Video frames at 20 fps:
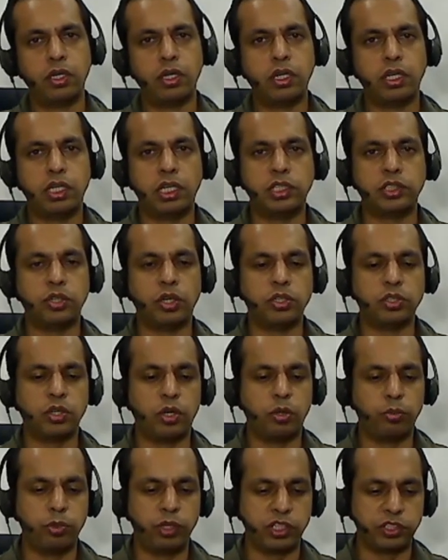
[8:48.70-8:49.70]
And it's also
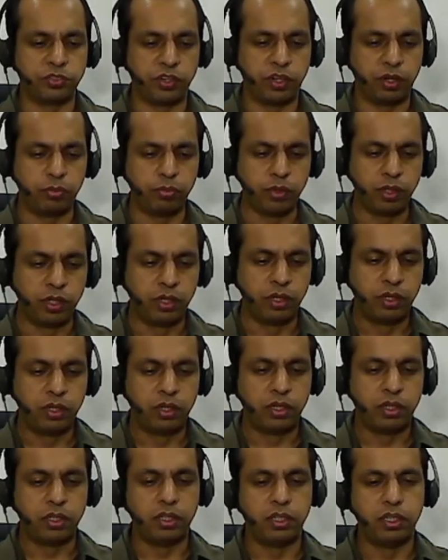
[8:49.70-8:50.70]
obvious from
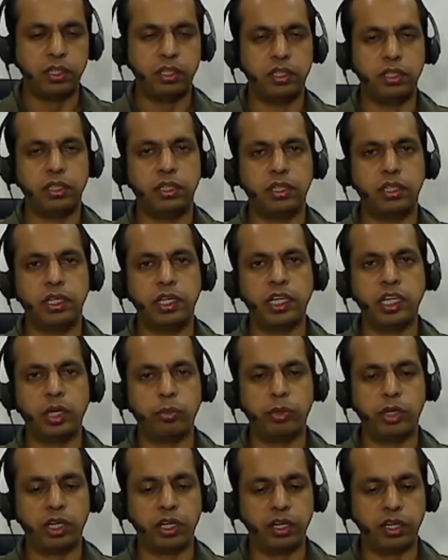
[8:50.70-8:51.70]
the
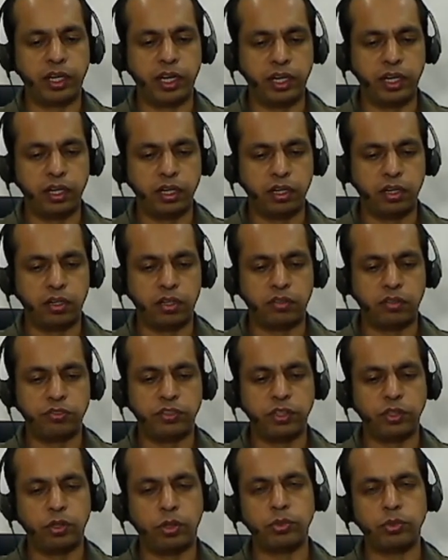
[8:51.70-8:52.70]
incremental gain of
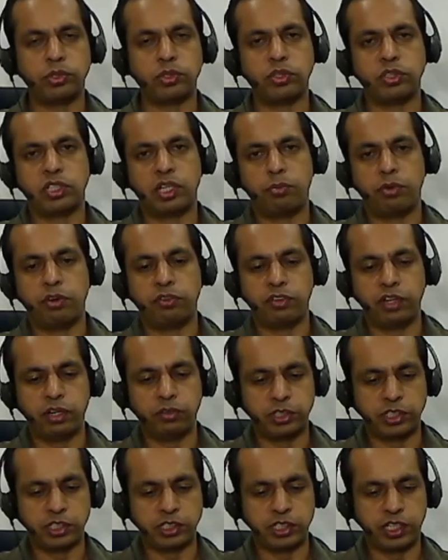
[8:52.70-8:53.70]
the common source amplifier,
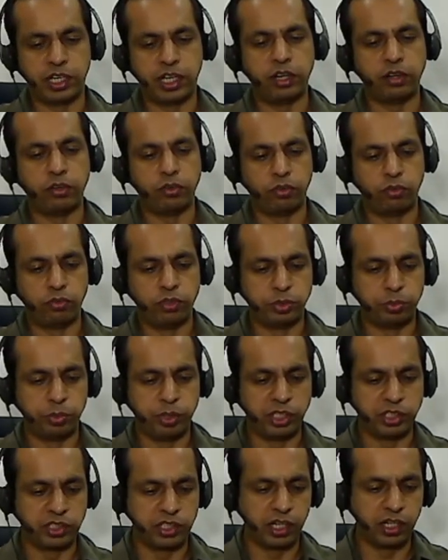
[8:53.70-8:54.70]
which is negative, which
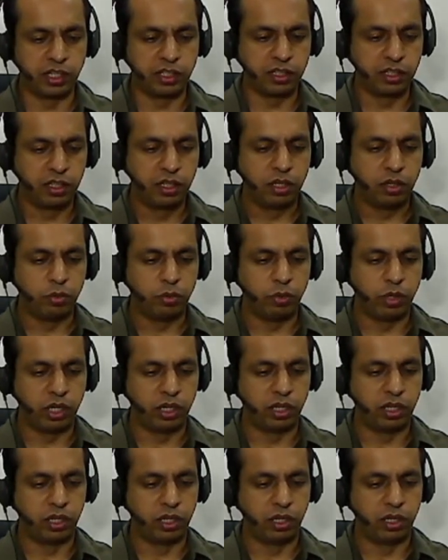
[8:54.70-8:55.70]
means that
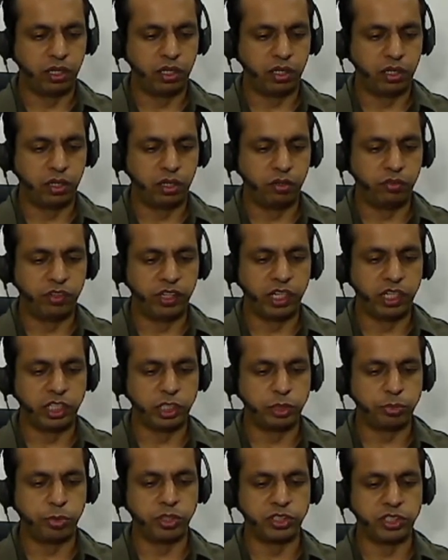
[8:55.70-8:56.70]
when Vi
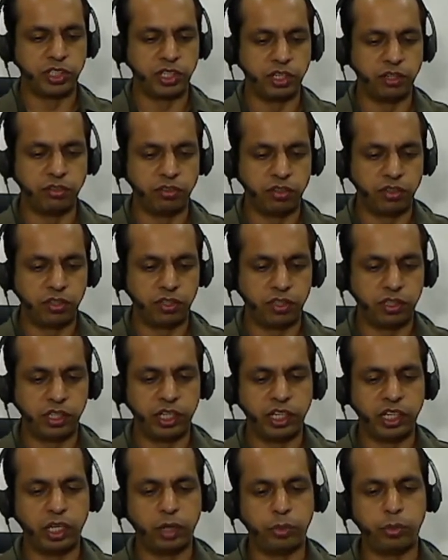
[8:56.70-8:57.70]
is positive, the
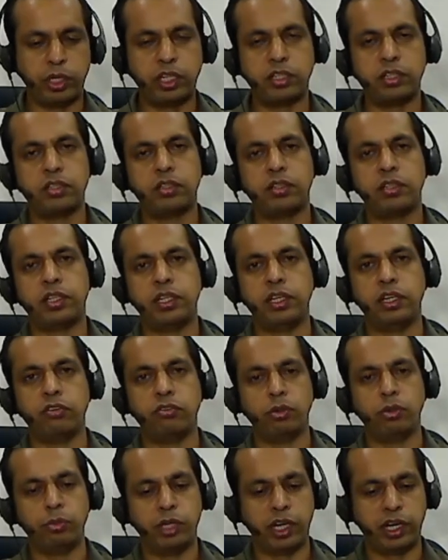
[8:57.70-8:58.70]
increment here
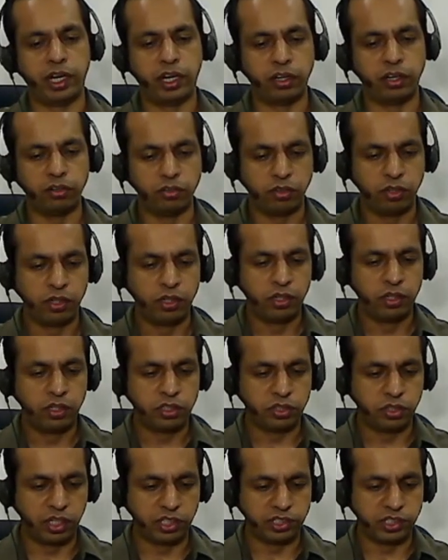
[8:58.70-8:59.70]
will be negative.
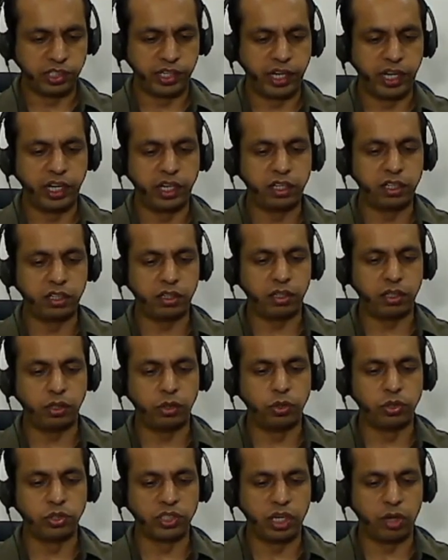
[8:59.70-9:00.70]
So as the gate
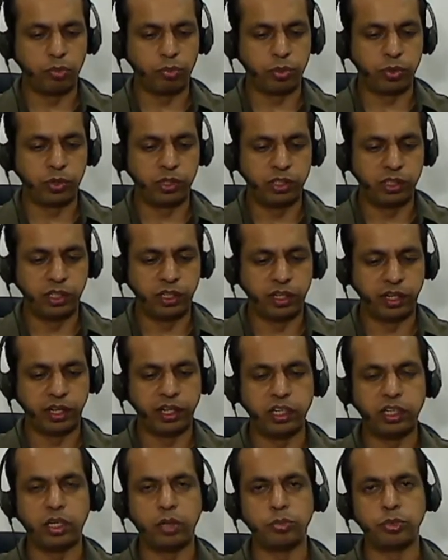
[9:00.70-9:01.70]
goes up, the
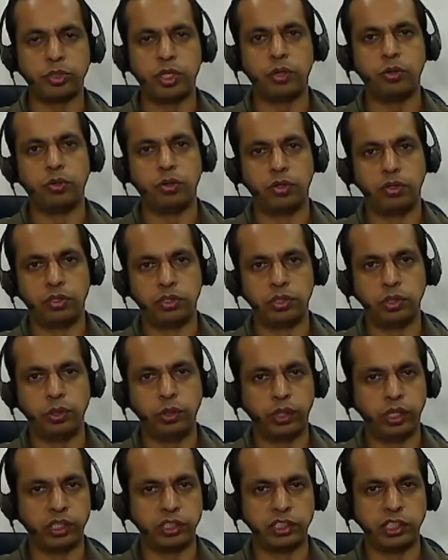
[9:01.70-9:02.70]
drain comes down. So you
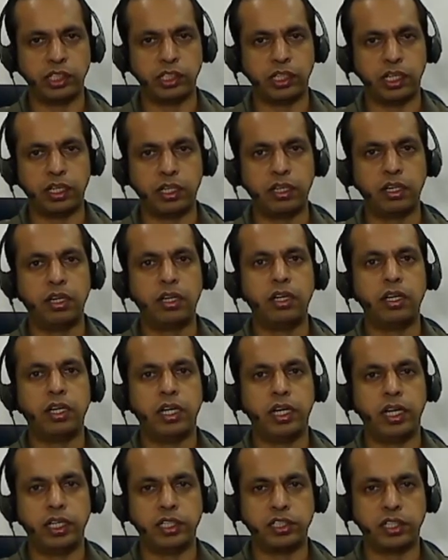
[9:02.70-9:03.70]
can see that
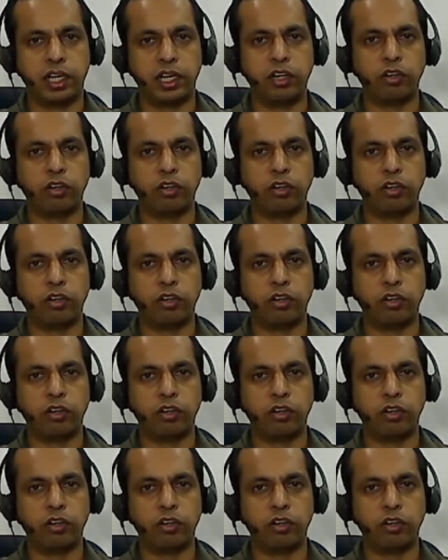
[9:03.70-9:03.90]
it's kind